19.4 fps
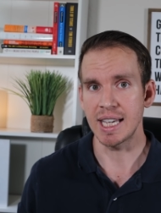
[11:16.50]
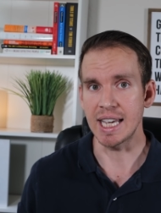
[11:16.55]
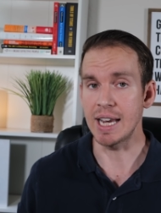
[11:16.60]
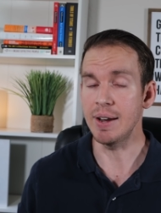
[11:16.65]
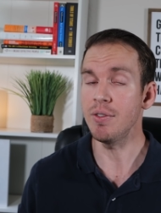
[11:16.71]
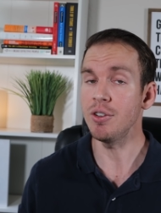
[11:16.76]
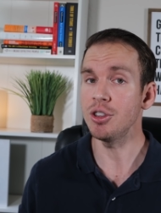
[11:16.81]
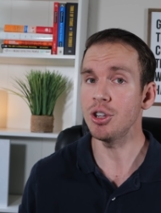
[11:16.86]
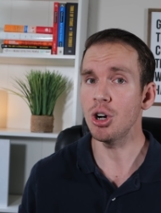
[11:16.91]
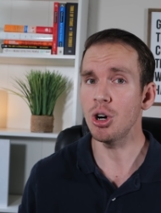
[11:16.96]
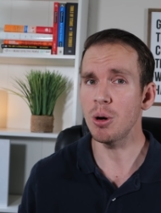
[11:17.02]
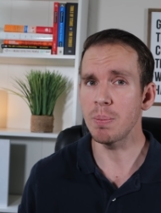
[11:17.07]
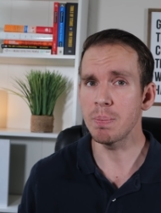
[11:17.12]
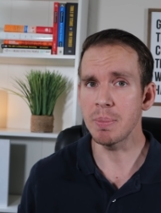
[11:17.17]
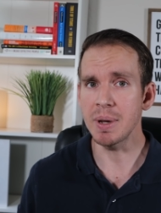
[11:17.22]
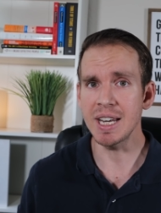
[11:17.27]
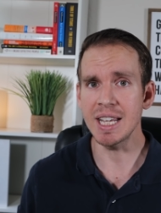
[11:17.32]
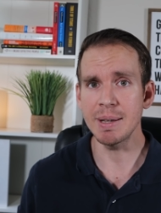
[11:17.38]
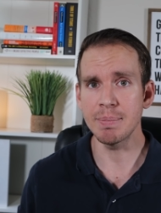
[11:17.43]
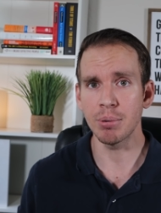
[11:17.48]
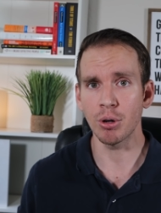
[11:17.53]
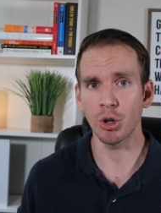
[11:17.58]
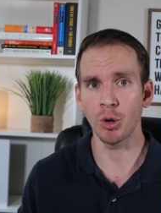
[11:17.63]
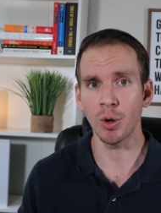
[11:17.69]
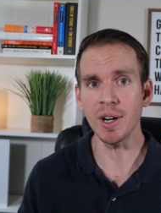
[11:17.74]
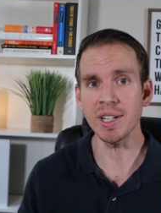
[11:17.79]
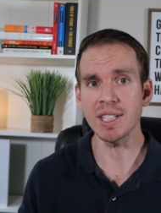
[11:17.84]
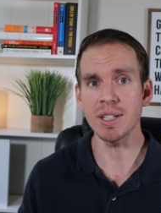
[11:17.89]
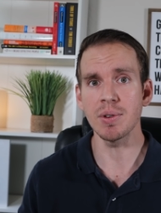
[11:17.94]
Even though many
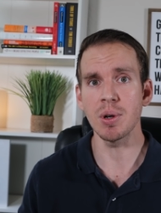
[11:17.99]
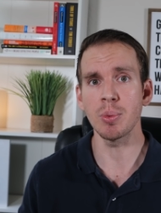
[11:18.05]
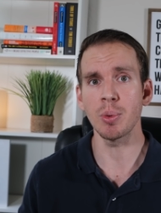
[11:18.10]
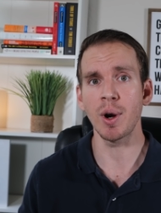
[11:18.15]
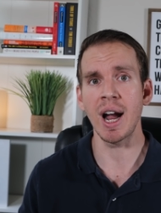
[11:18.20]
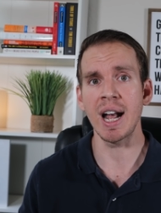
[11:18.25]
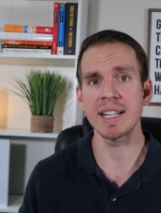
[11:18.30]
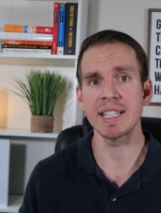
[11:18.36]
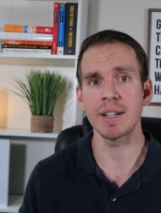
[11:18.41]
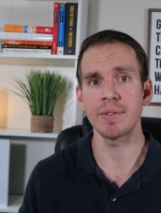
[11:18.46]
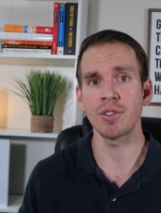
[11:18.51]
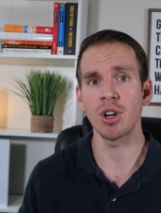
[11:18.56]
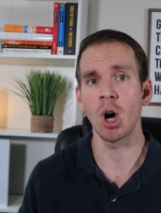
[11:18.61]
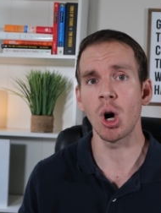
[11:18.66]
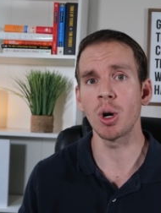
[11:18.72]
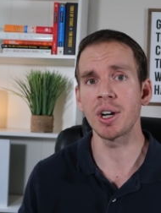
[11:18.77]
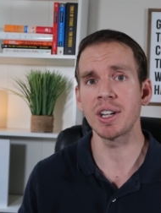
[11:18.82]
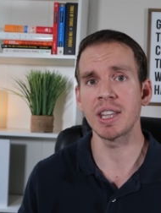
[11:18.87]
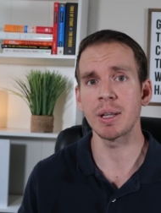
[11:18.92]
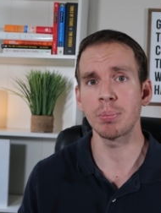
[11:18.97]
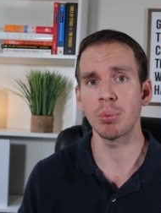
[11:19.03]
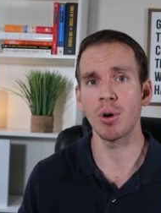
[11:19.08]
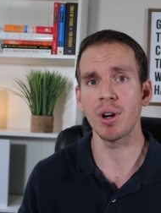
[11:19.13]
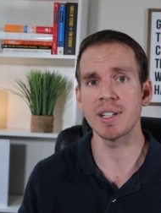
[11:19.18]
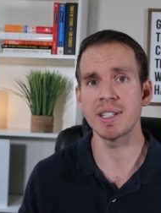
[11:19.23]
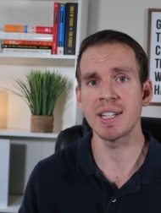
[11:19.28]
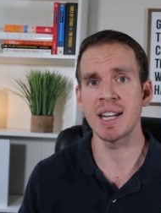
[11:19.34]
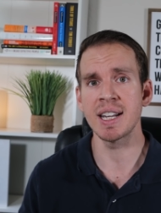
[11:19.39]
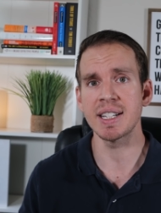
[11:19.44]
progressive Democrats have called on the
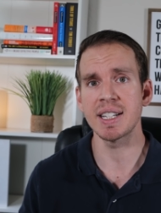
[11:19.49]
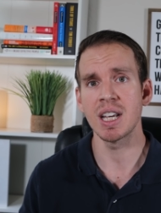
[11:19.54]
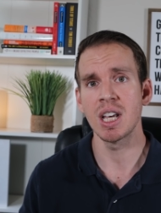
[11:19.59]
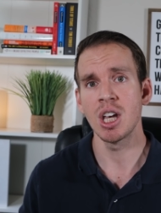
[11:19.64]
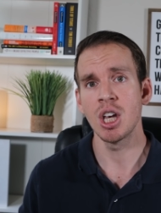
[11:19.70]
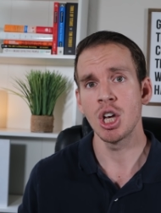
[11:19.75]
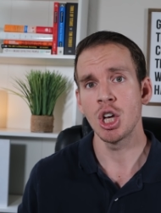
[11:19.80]
president